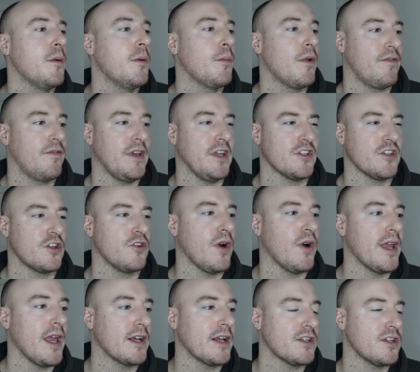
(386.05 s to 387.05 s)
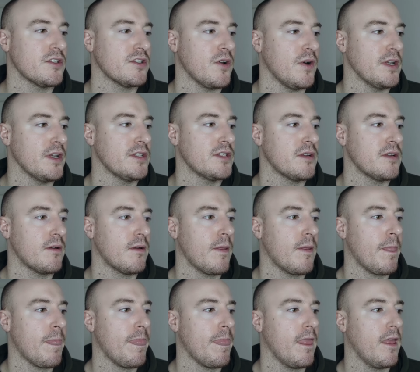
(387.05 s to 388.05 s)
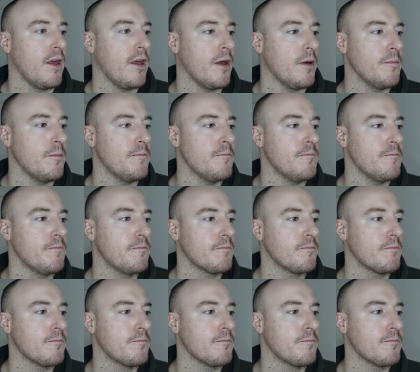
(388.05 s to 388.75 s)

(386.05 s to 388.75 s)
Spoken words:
But I think it's a great exercise, and